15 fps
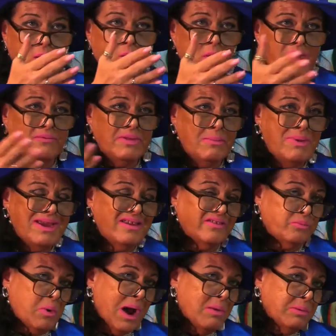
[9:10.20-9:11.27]
One of the
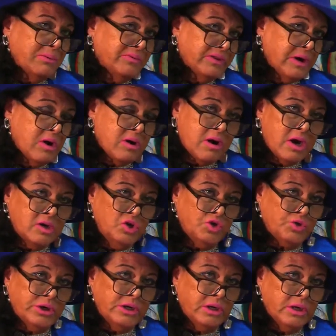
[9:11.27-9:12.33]
biggest problems in our
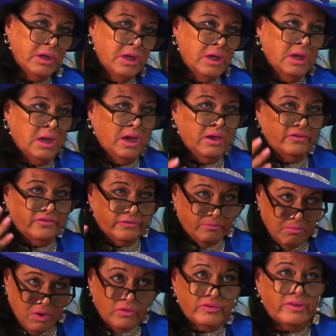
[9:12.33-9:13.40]
country as
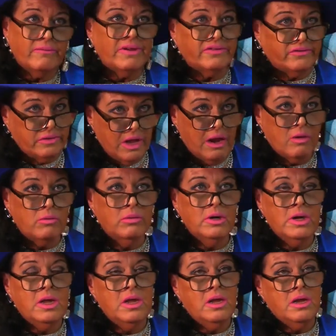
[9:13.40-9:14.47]
most of us know,
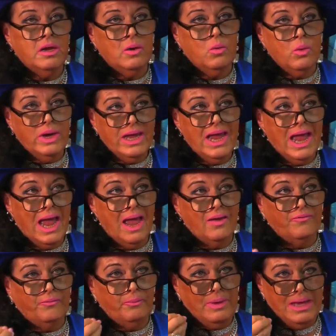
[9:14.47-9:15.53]
we
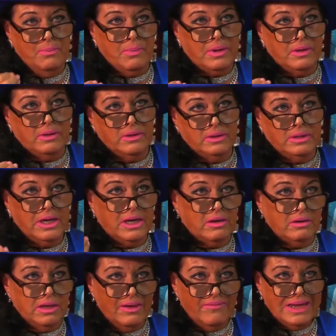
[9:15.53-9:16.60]
have people that are
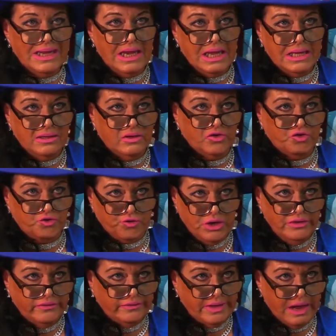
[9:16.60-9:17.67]
living in the
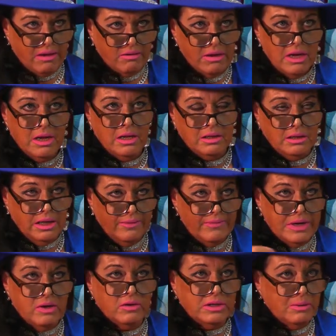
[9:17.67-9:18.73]
streets now,
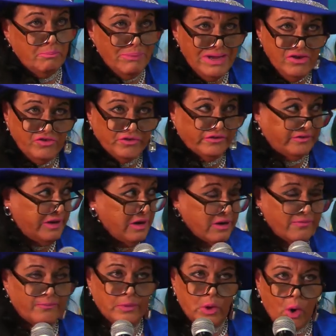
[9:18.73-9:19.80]
living on the beaches here
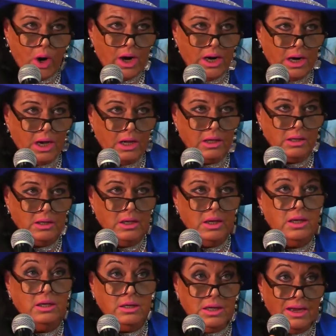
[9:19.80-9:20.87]
in Florida.
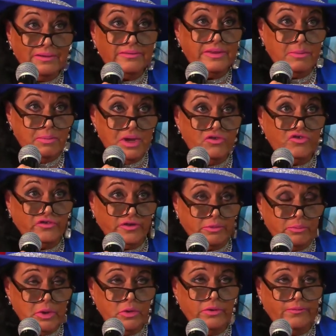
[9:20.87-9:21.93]
Oh, yes, yeah. the beaches are
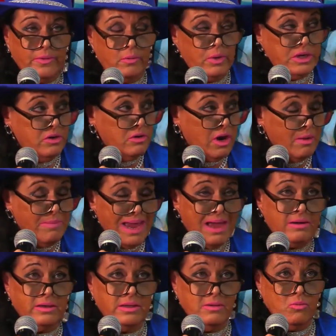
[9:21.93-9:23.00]
beautiful when you come
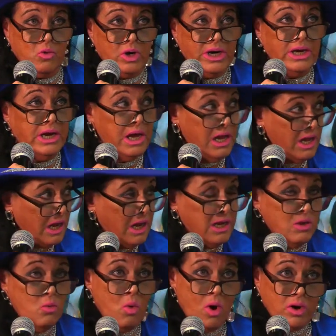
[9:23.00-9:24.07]
out in the morning and
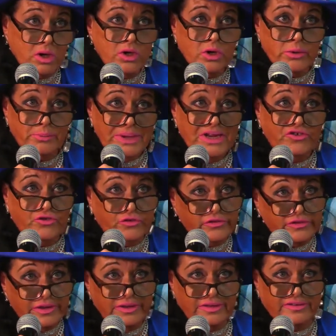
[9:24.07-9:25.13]
you walk on your beach to
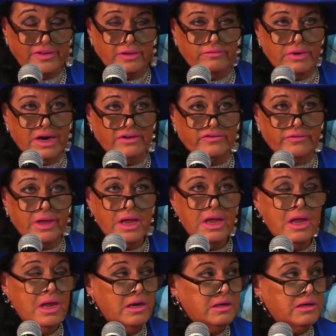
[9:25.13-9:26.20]
see the sunrise.
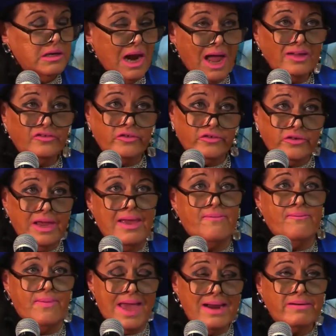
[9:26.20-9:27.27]
Not to see a
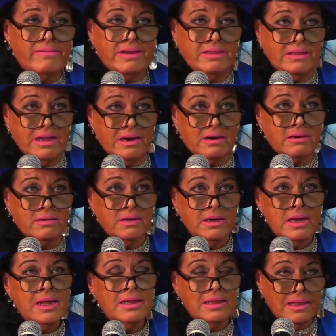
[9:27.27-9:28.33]
veteran there
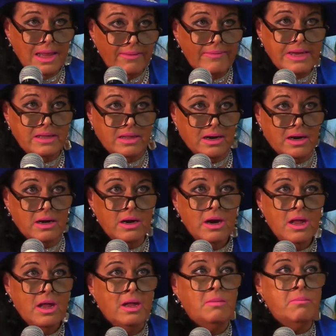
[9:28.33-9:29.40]
living oh. there
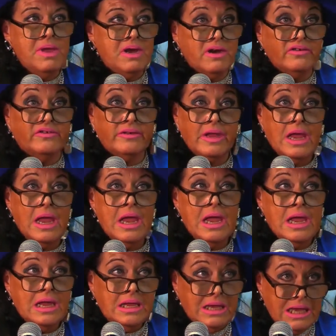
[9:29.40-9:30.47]
because oh,
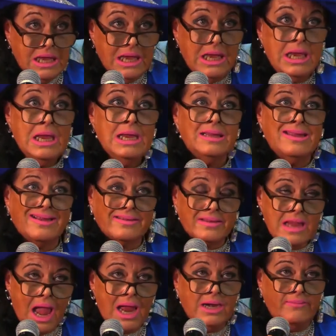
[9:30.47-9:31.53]
he does
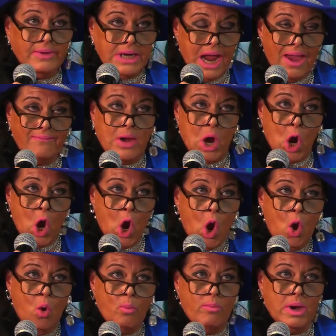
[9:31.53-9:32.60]
not even have a
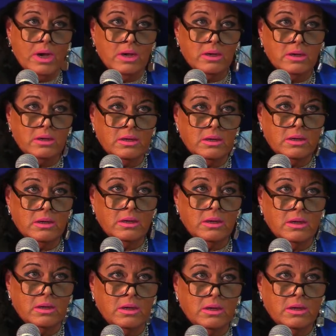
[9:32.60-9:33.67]
home. Yeah.
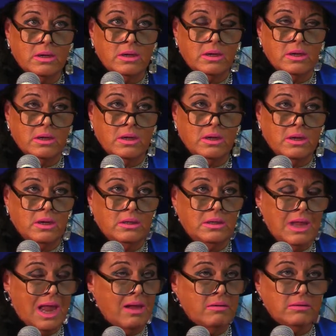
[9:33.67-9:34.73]

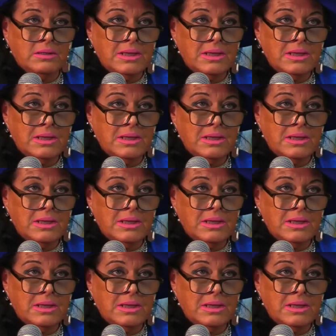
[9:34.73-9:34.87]
Now, yeah.